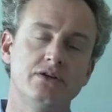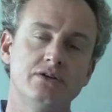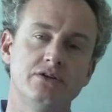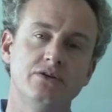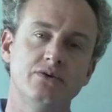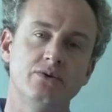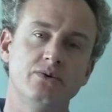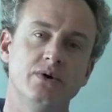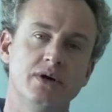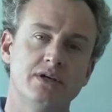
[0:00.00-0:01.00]

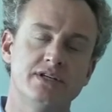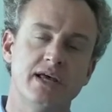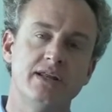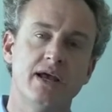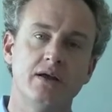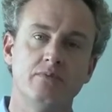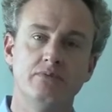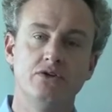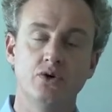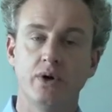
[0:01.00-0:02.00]
to send a
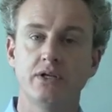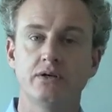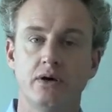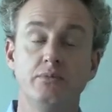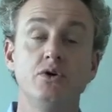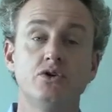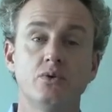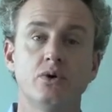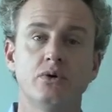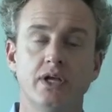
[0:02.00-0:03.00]

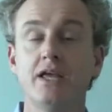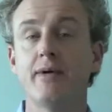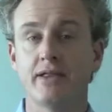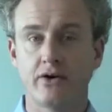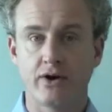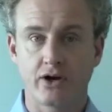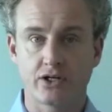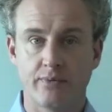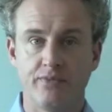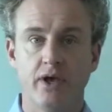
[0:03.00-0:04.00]
mutual email
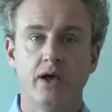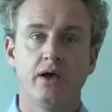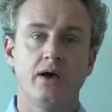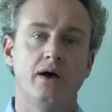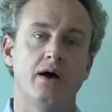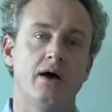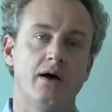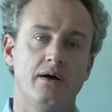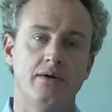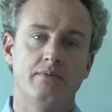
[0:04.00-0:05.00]
introduction.
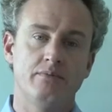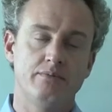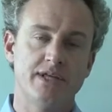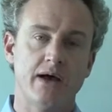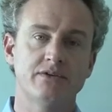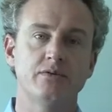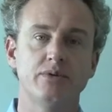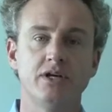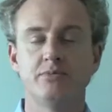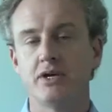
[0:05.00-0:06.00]
Townsend,
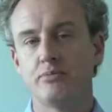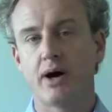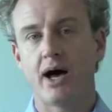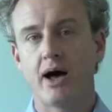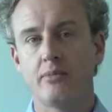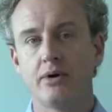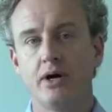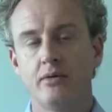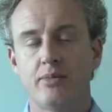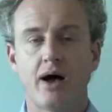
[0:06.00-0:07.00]
please meet
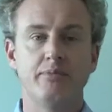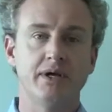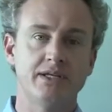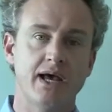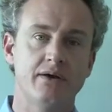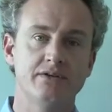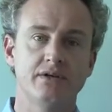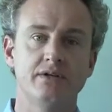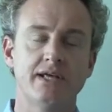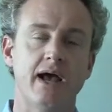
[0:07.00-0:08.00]
Bob. Bob, meet
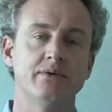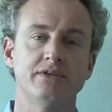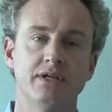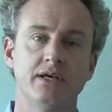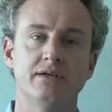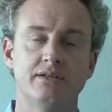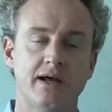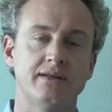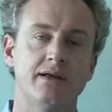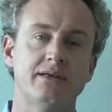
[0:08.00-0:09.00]
Townsend. Townsend is
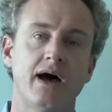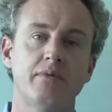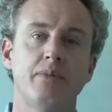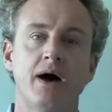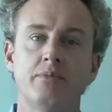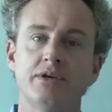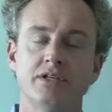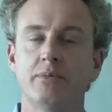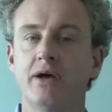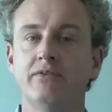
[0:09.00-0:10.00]
Bob is
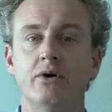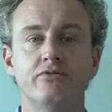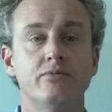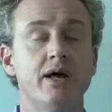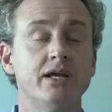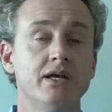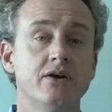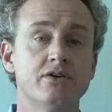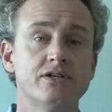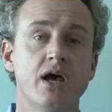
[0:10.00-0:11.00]
somebody I've known for many
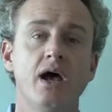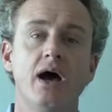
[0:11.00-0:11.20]
years.